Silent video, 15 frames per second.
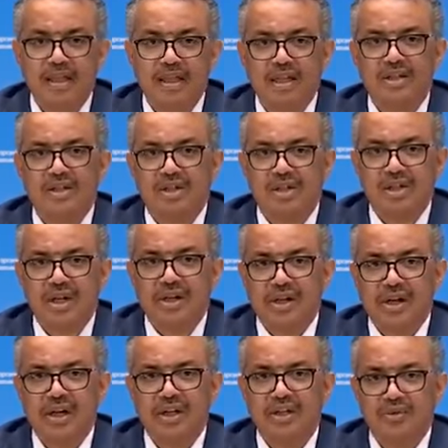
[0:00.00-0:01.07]
These
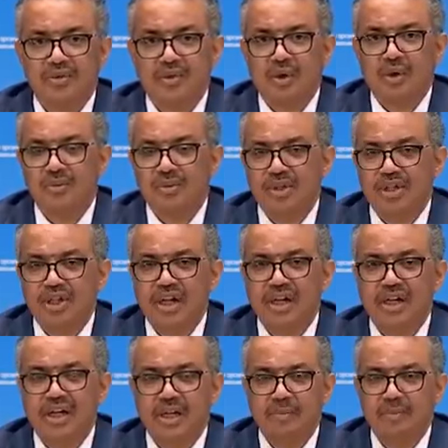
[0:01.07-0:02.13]
range from
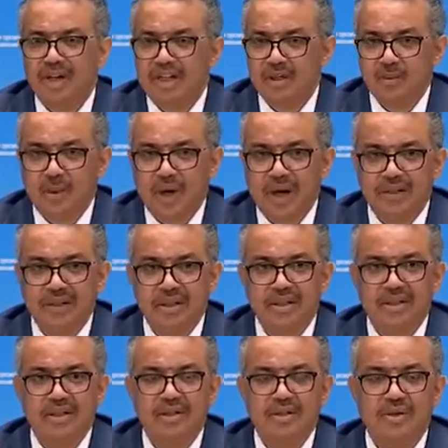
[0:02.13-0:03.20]
sharing best
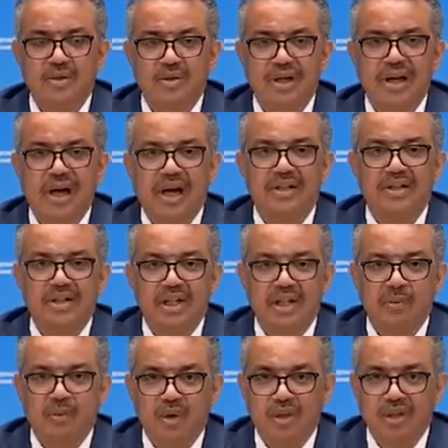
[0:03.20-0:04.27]
practice to
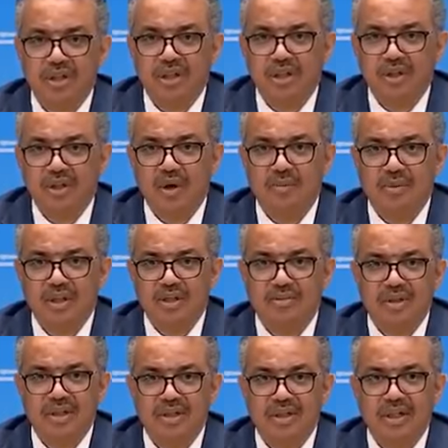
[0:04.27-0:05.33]
enhancing political
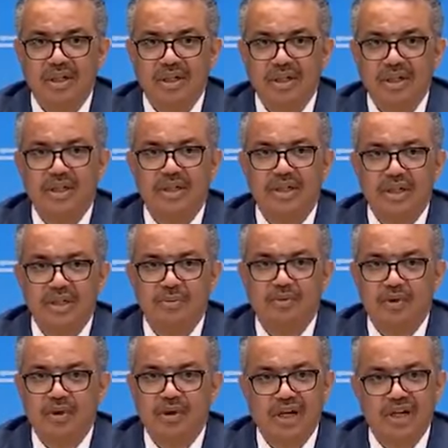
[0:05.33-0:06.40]
commitment and
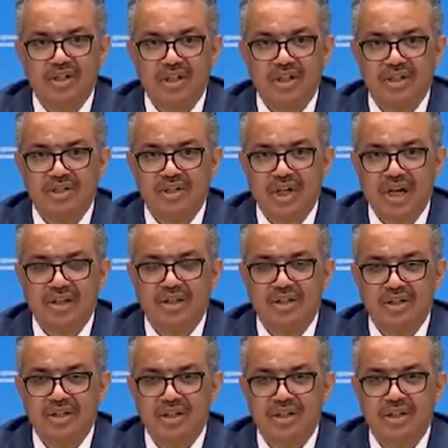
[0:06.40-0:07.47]
leadership for national
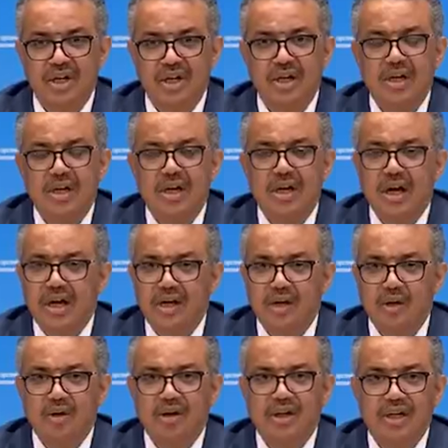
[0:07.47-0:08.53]
strategies
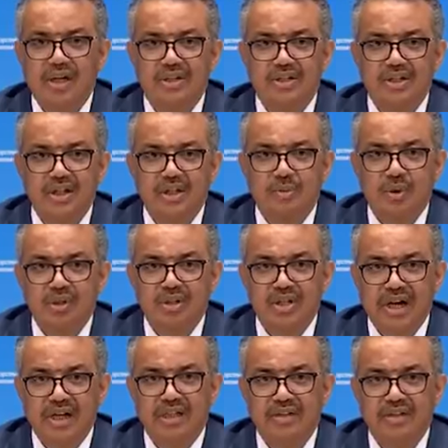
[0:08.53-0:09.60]
and localized response
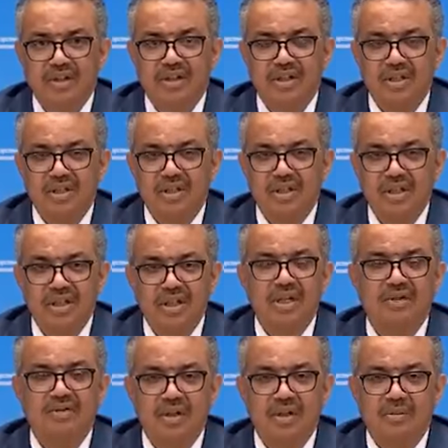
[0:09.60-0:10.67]
activities
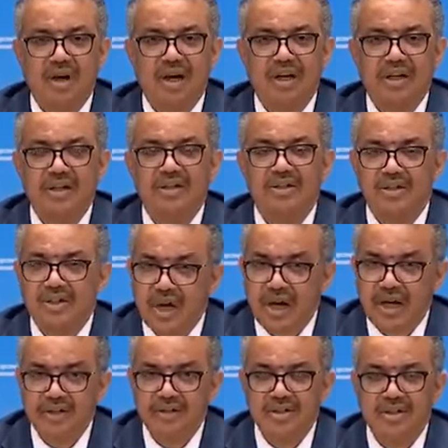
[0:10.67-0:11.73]
driven by
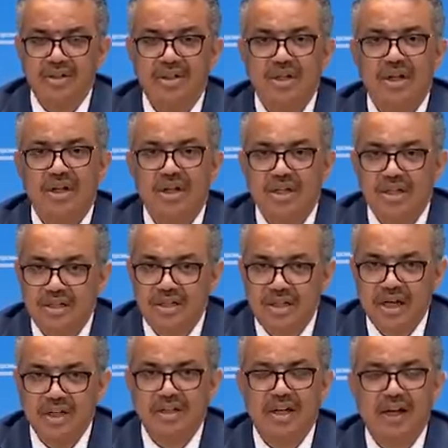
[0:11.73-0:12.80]
science,
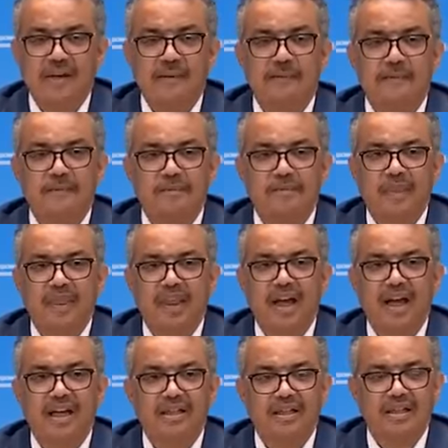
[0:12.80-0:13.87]
data,
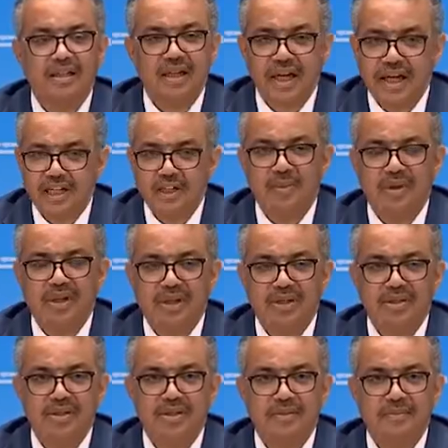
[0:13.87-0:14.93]
and
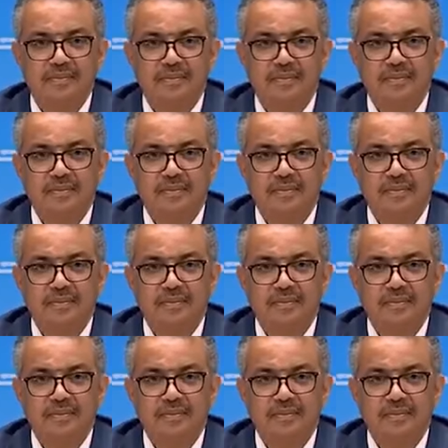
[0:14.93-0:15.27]
experience.